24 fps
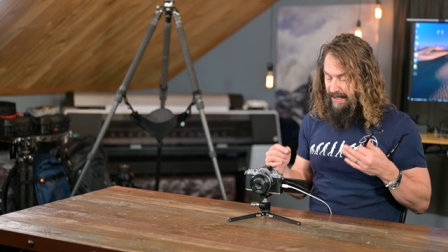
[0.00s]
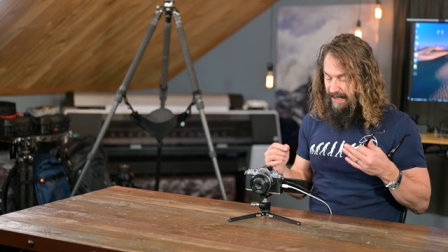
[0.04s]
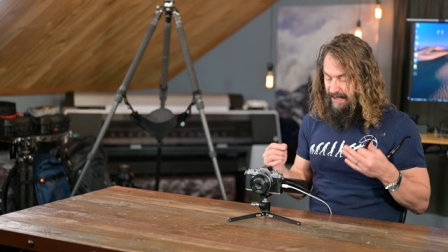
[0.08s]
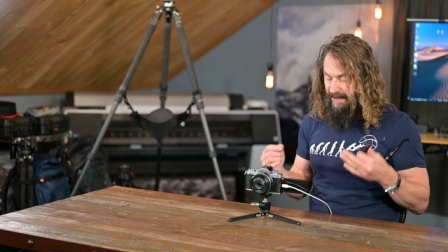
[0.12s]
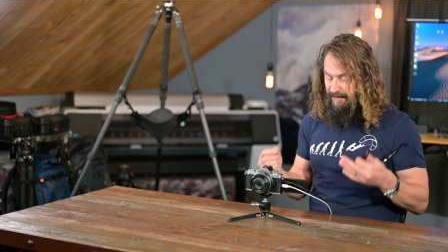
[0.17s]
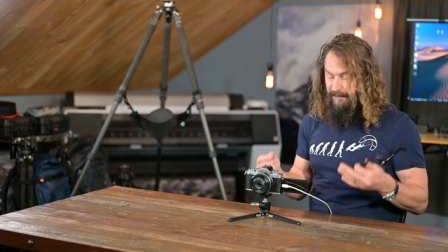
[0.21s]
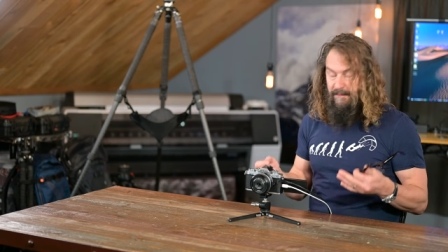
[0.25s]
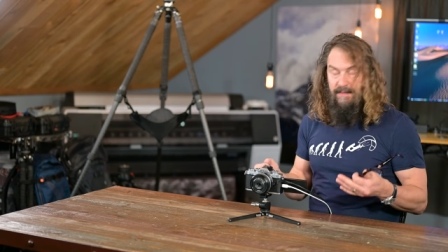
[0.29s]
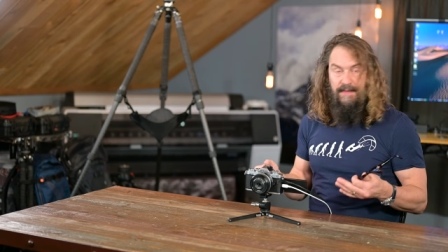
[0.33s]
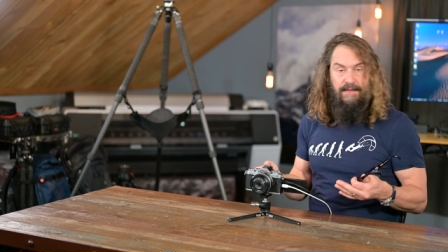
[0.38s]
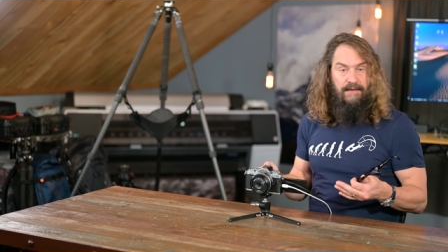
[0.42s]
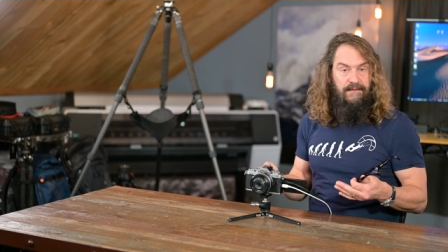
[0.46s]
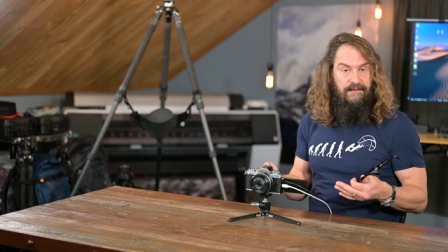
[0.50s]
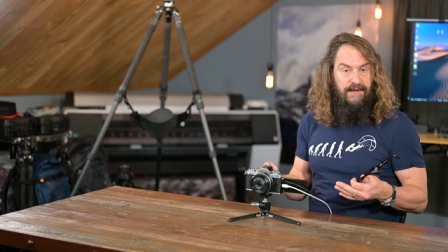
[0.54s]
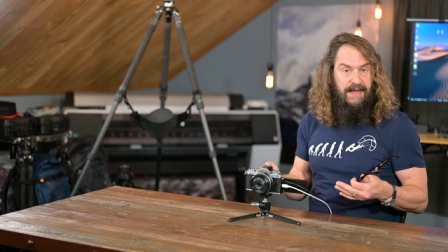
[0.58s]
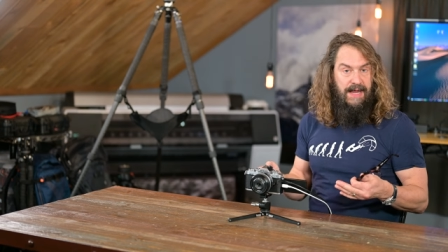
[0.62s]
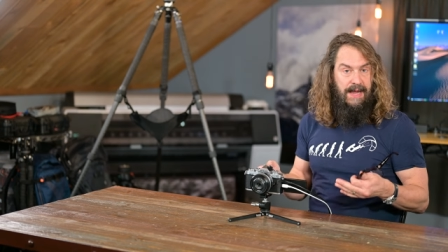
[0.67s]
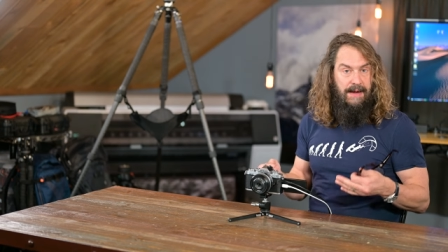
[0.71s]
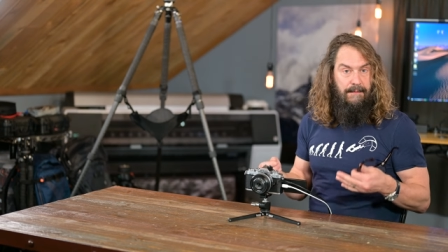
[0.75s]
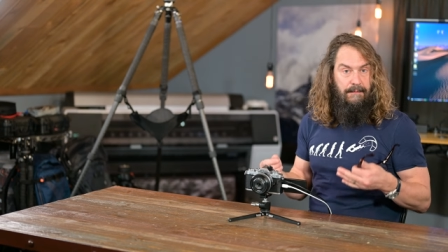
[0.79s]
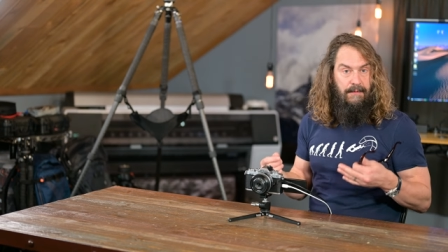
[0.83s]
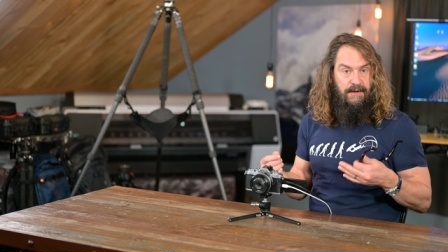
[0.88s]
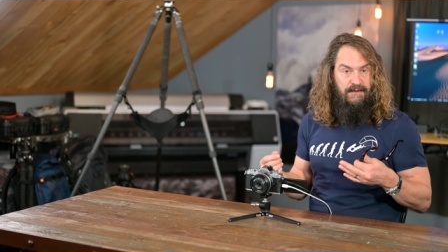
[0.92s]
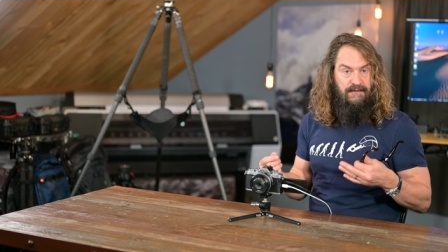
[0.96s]
giving me this
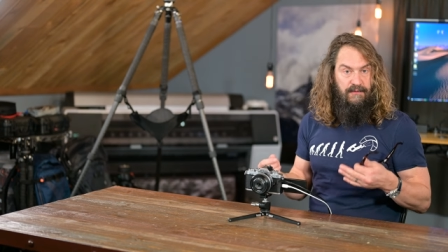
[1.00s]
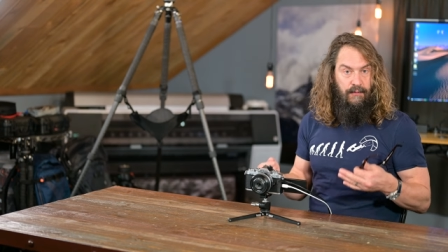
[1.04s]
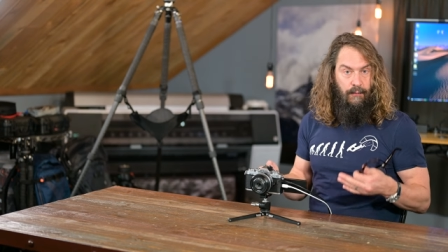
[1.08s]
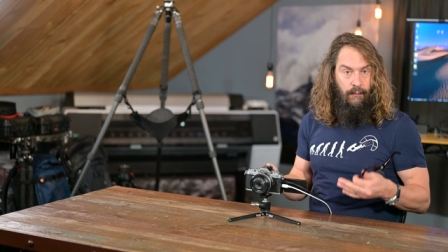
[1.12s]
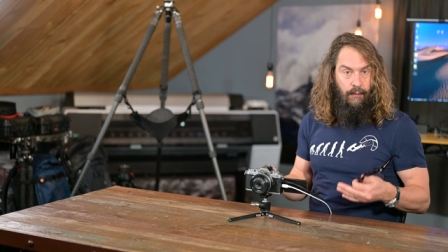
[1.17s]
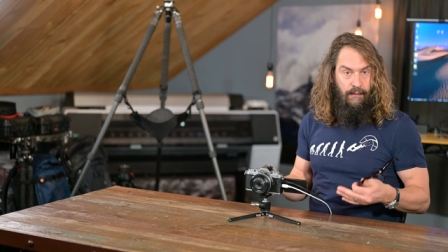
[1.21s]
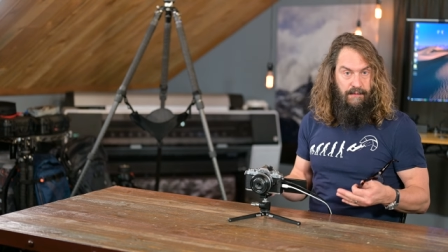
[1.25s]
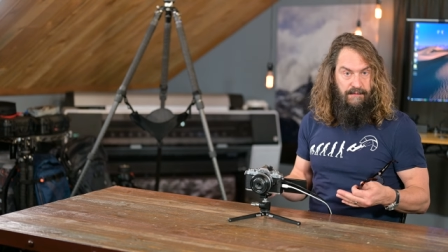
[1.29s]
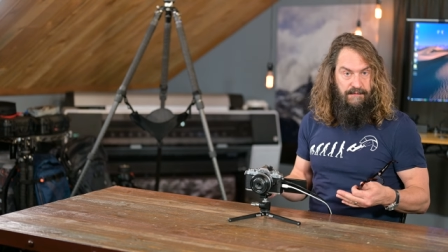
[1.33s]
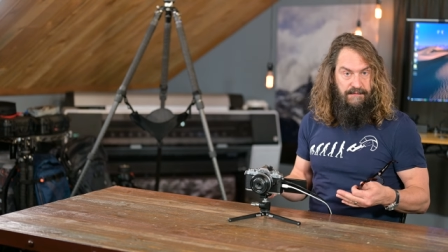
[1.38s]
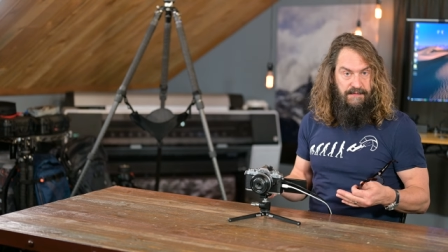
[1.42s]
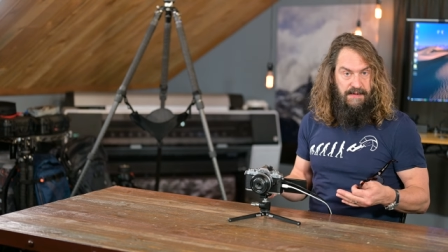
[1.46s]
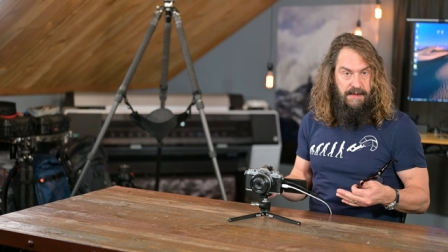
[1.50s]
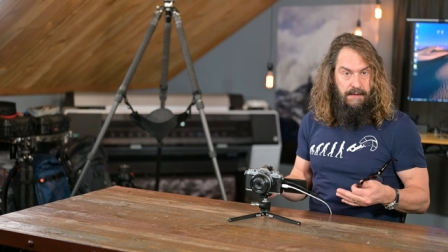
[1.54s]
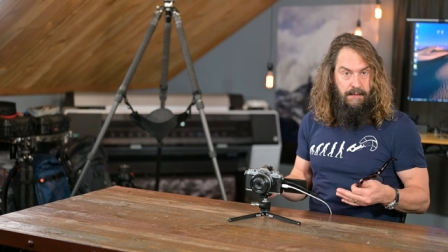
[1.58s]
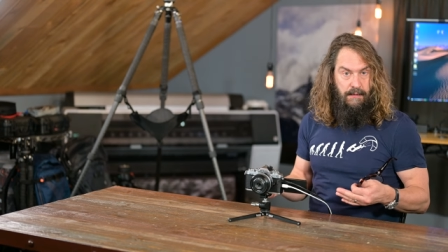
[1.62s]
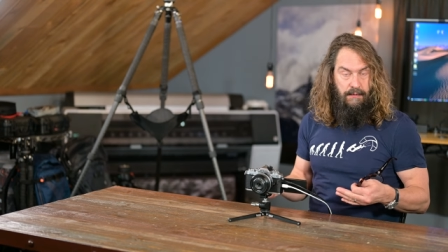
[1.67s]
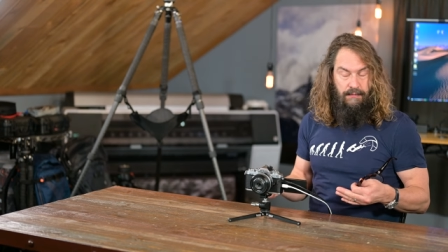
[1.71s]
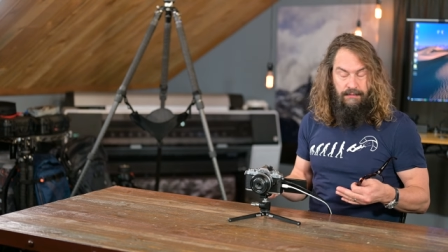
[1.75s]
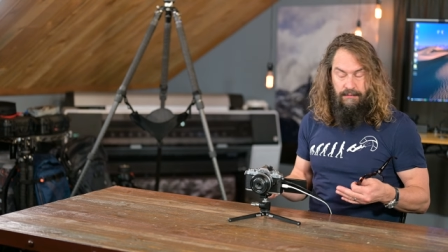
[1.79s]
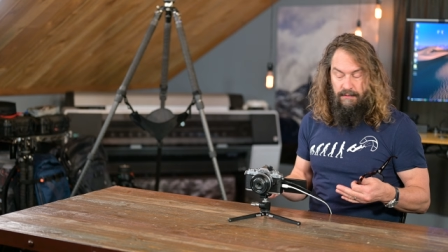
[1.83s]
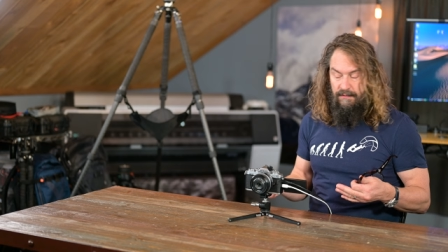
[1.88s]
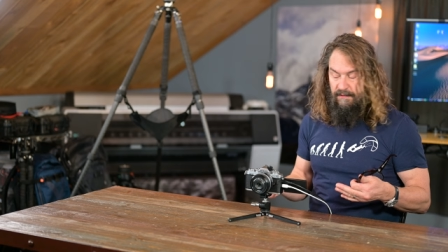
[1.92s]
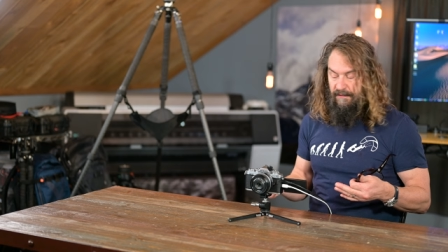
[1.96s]
camera to
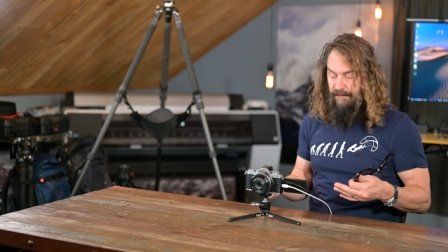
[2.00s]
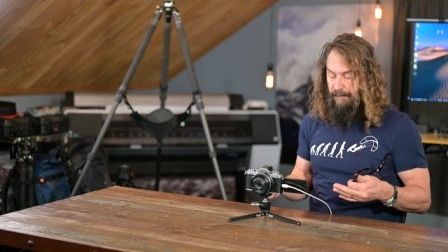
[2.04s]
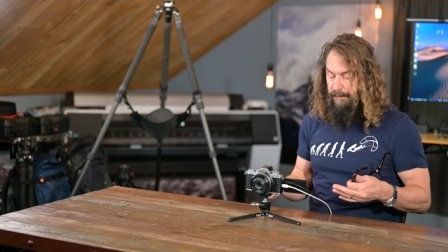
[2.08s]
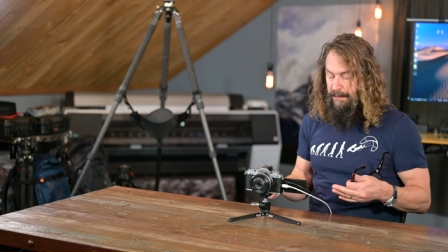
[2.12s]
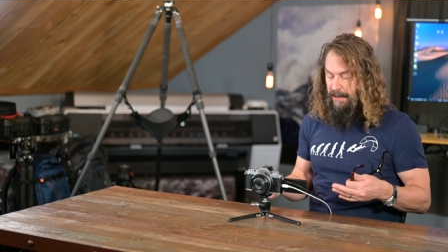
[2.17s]
review through this